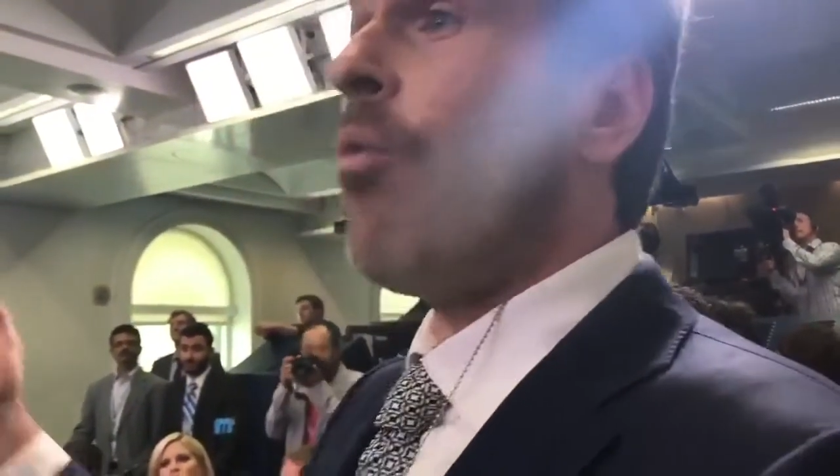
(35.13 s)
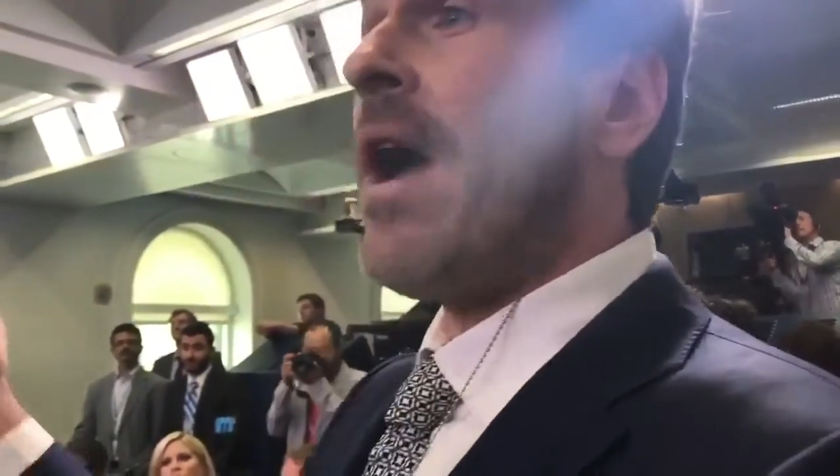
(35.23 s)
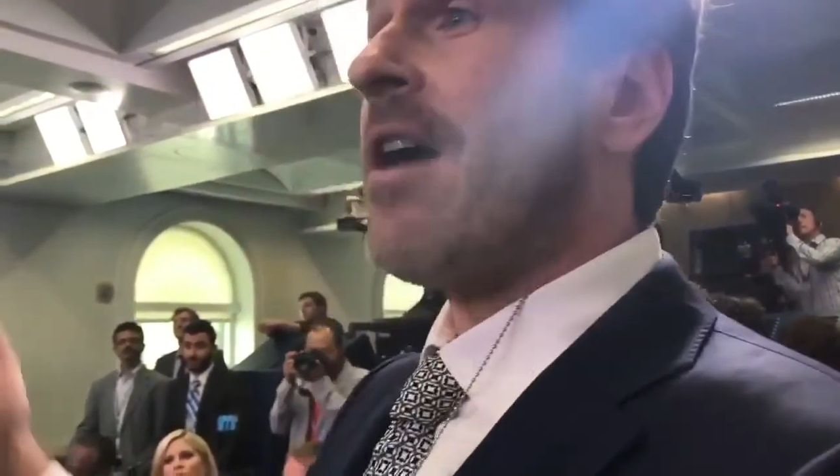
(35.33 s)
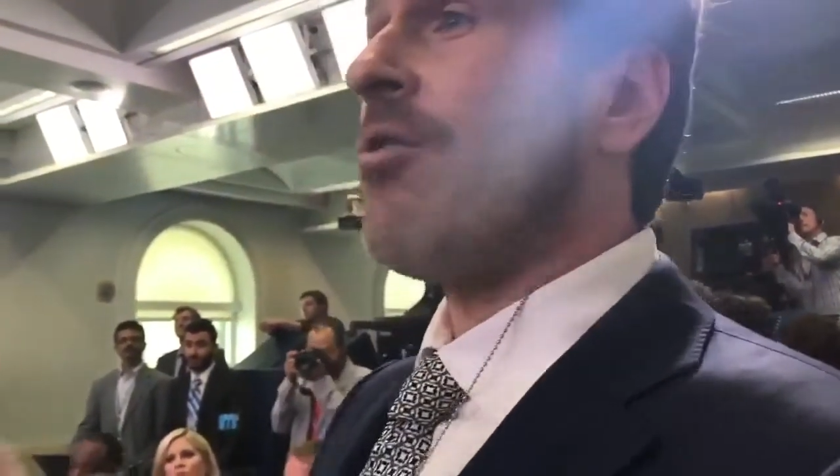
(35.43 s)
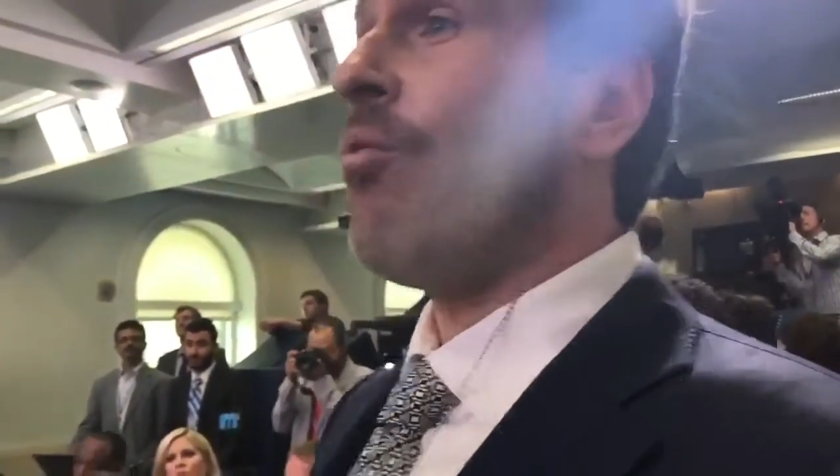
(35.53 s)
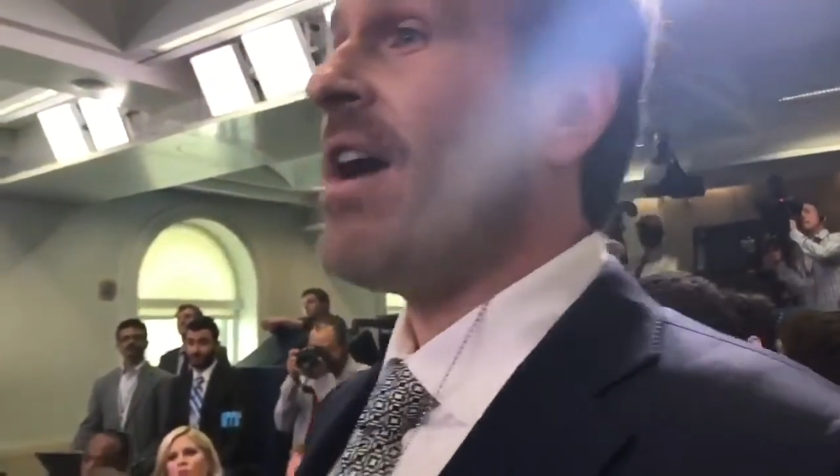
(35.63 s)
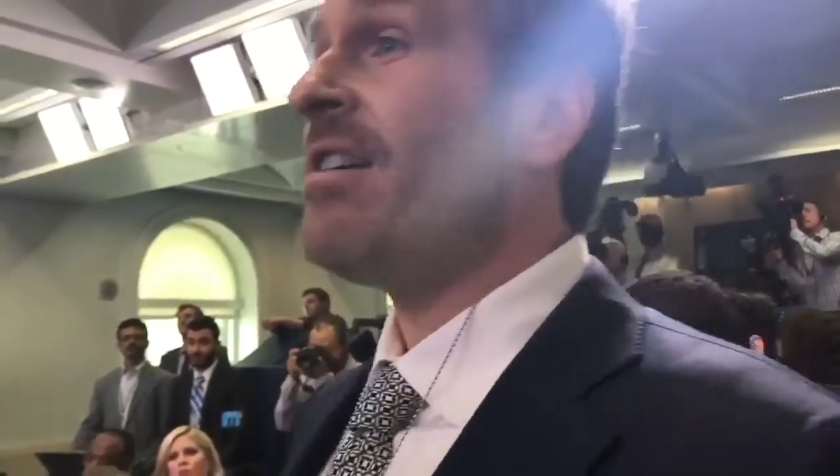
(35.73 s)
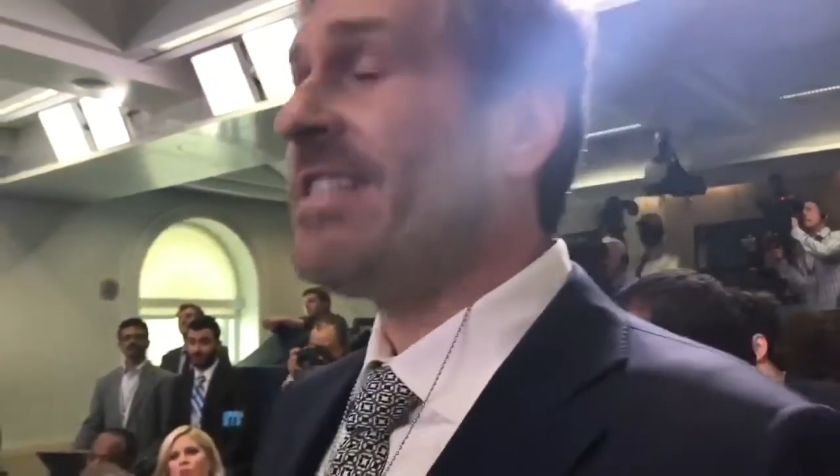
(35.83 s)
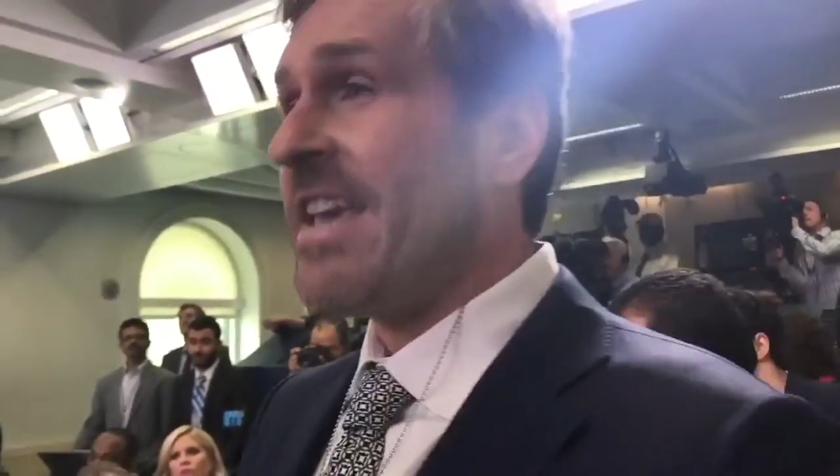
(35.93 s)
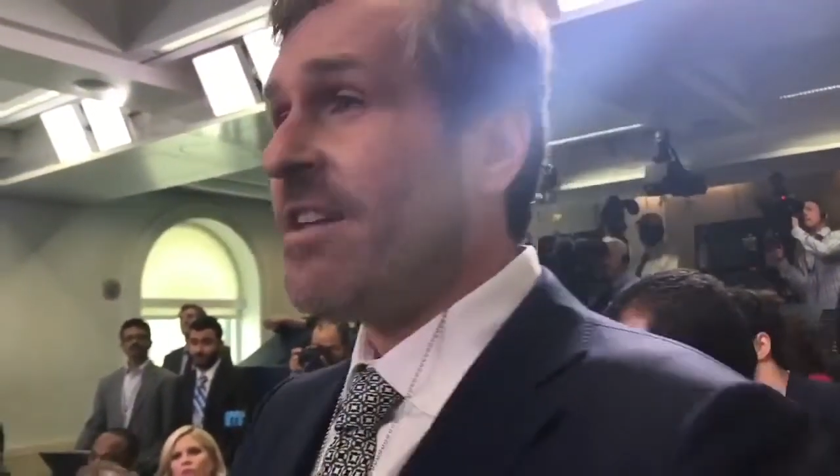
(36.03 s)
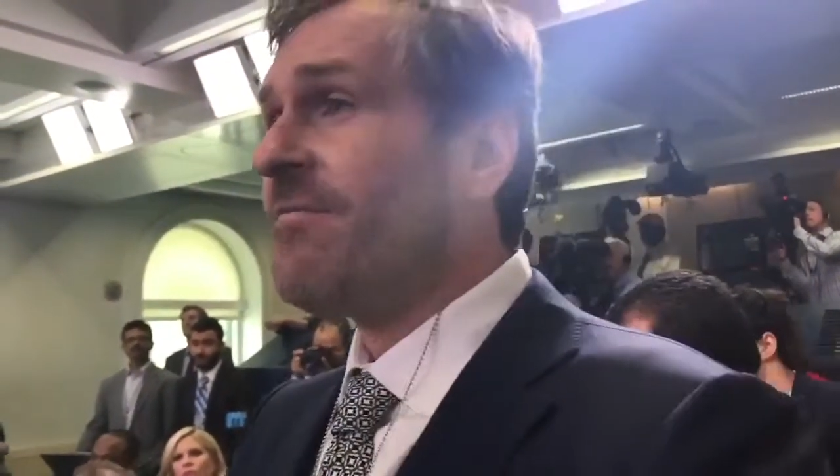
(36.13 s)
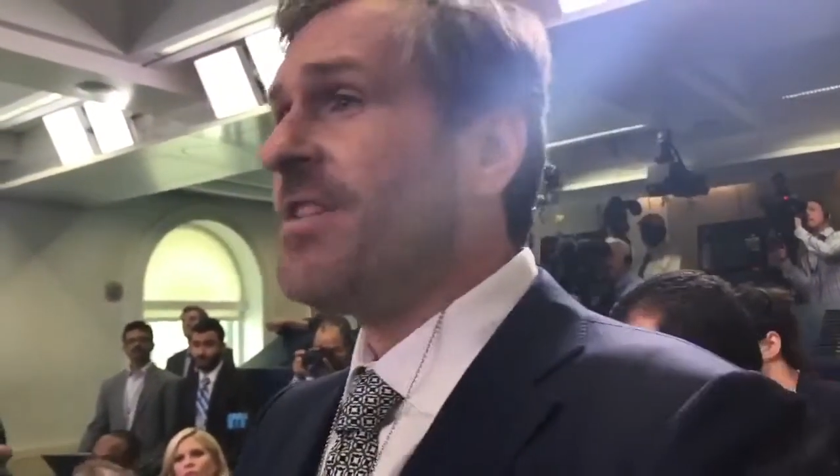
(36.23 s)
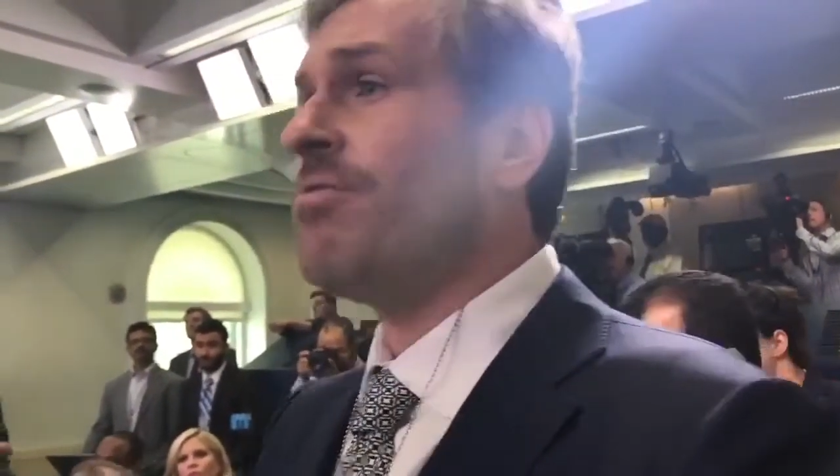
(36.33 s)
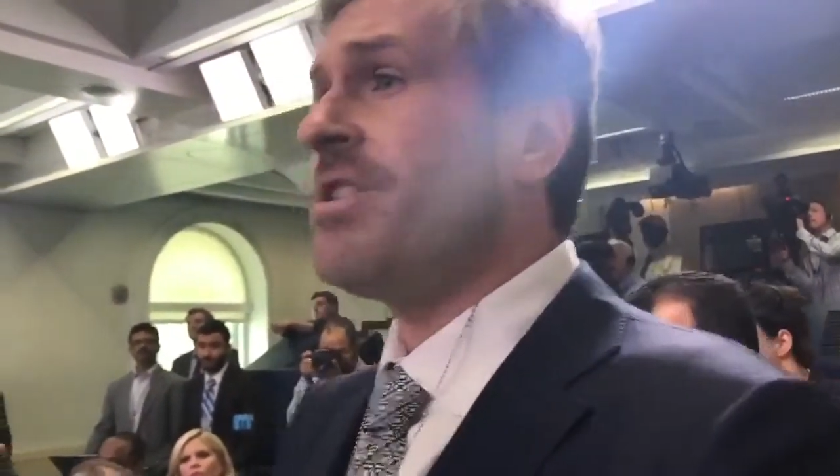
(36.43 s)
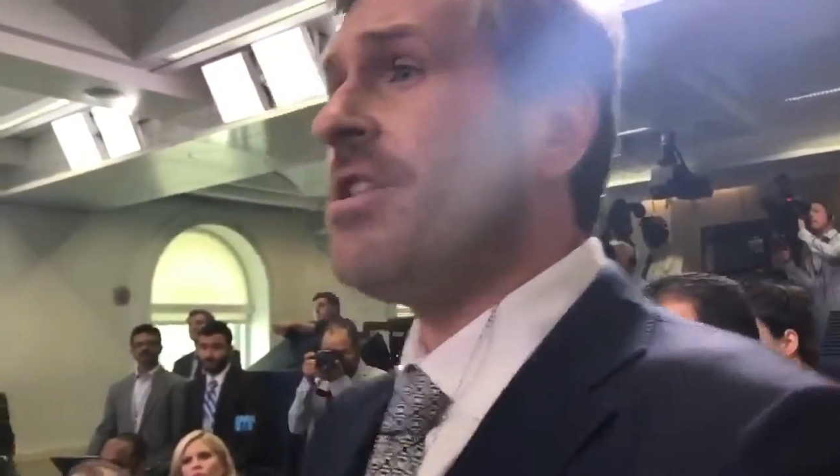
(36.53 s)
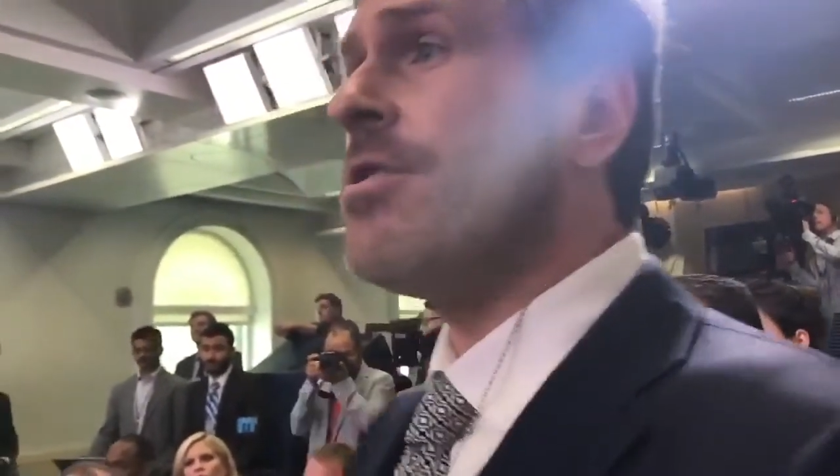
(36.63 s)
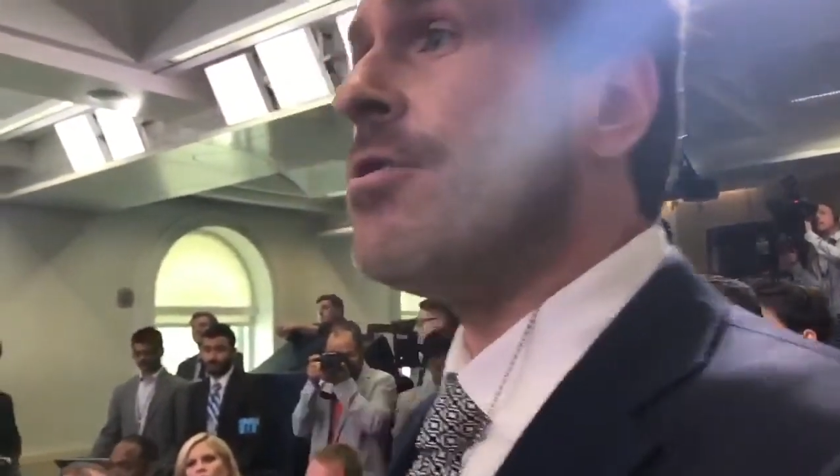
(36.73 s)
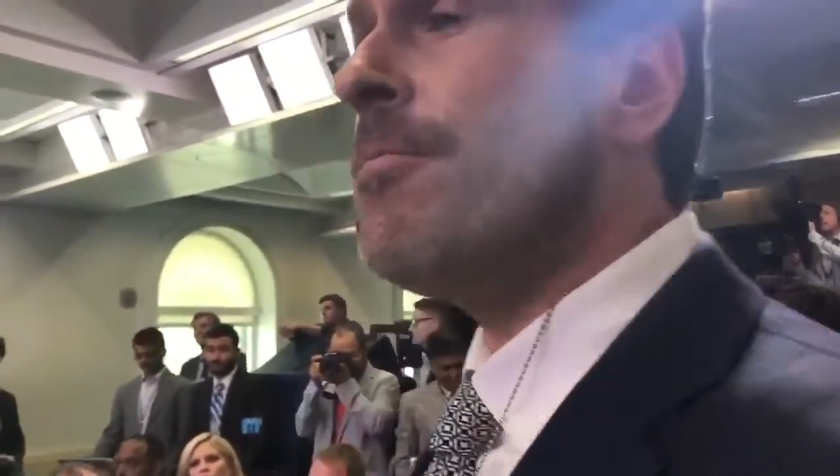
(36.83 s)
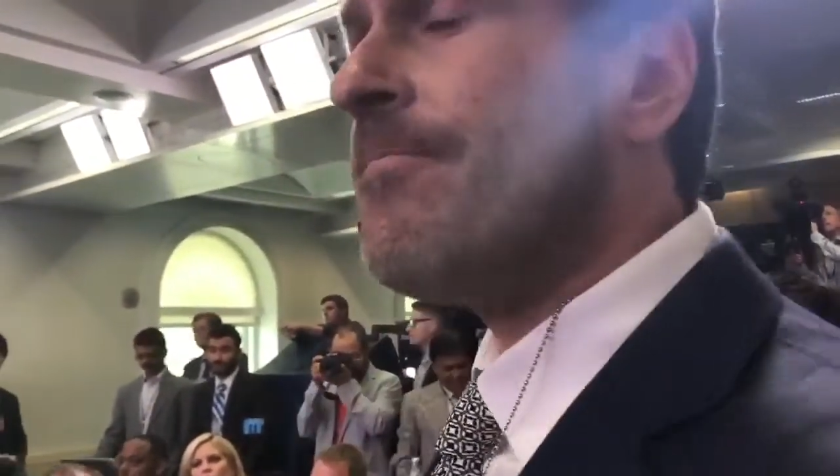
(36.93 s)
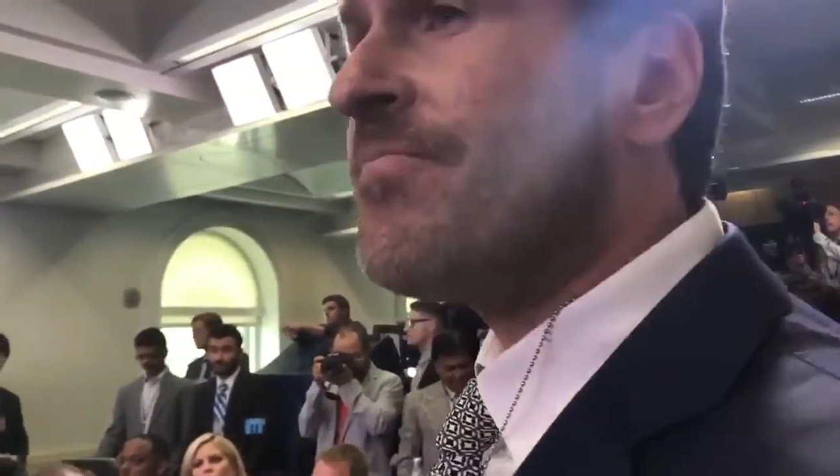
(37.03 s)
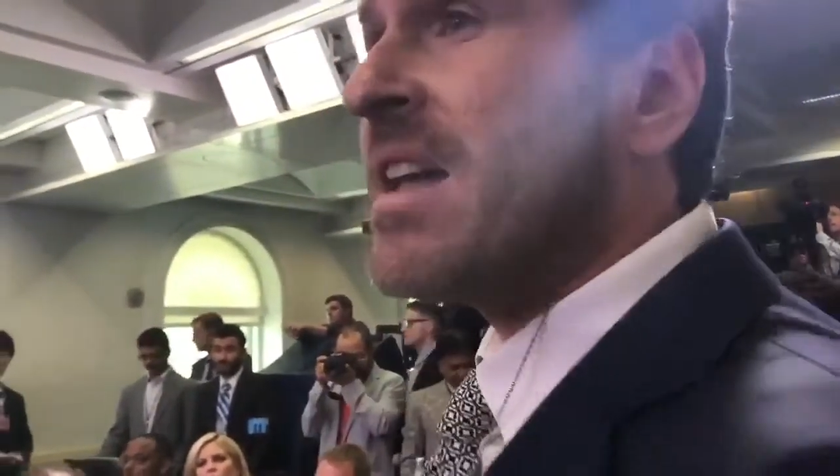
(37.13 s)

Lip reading: Oh, where? Where's the interview of you